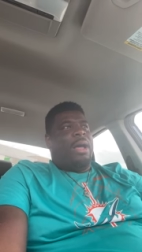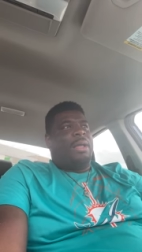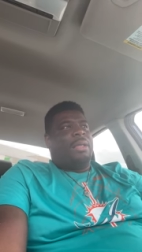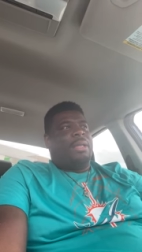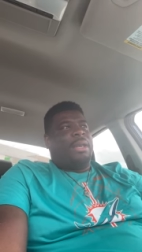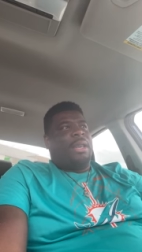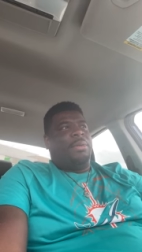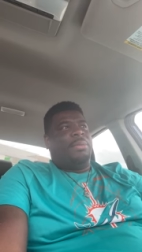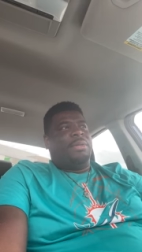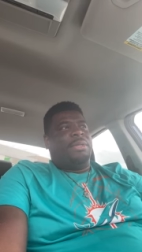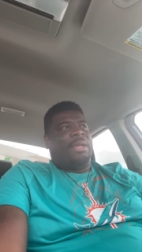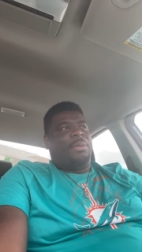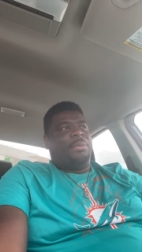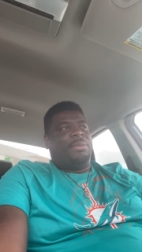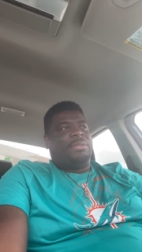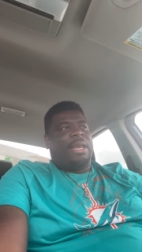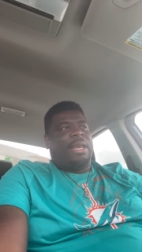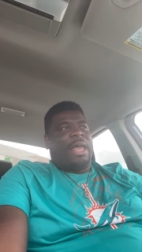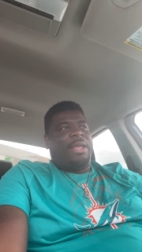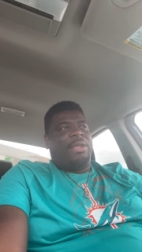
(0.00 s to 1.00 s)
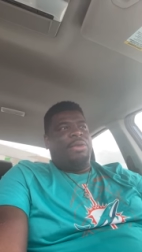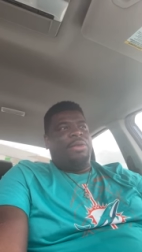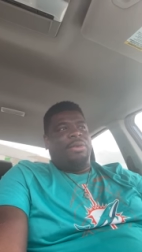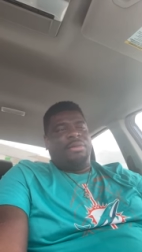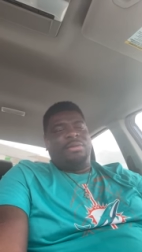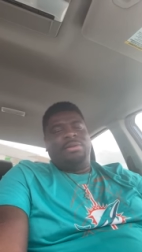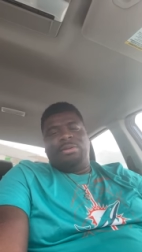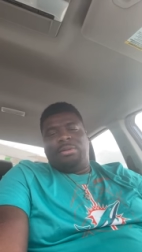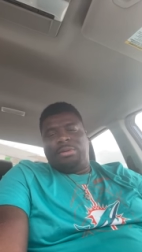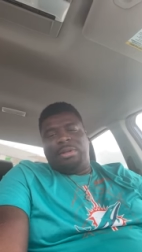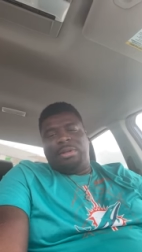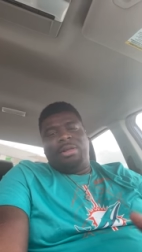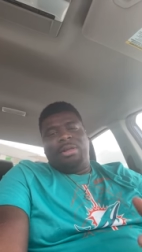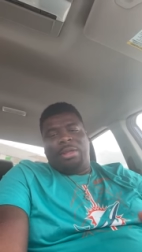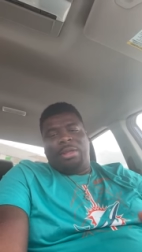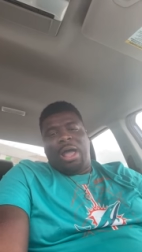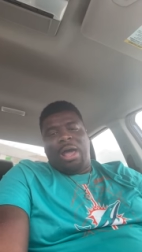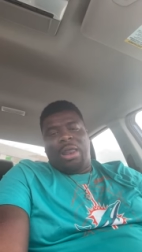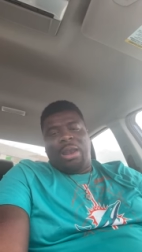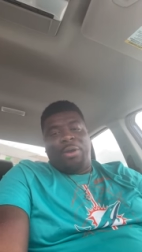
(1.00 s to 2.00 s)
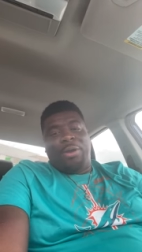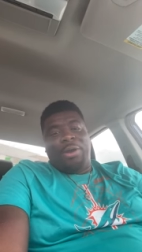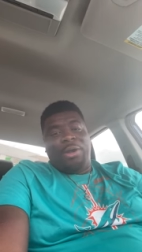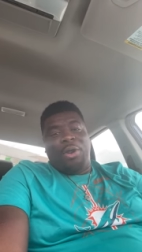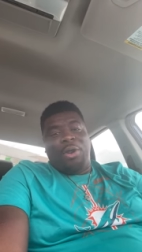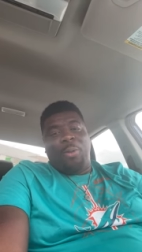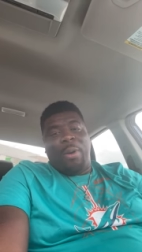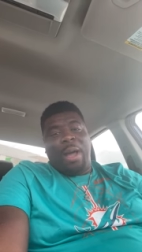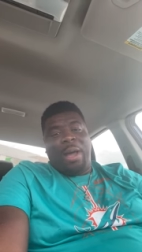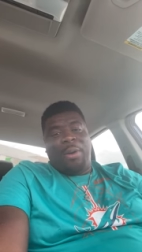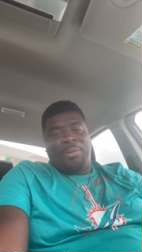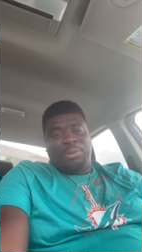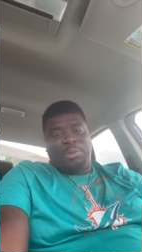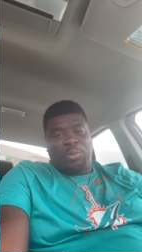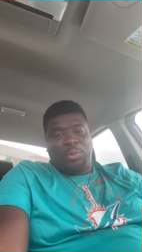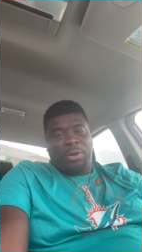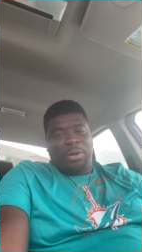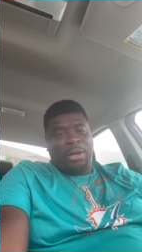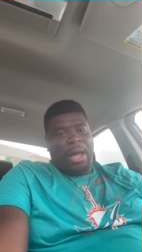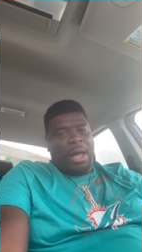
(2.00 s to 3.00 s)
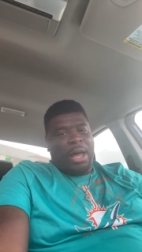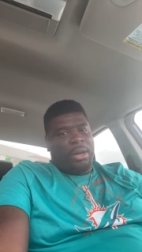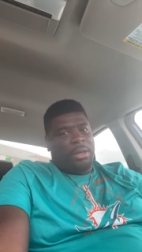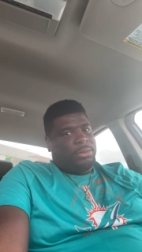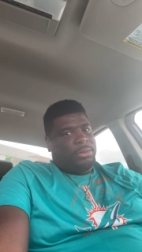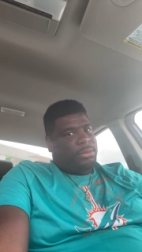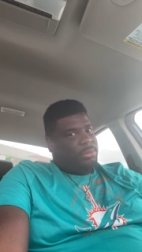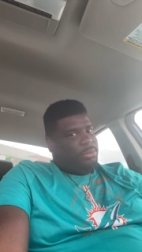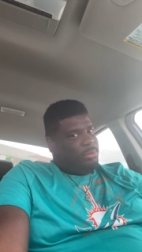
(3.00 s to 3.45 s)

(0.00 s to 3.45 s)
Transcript: it was like y'all already know why it was $1. $1.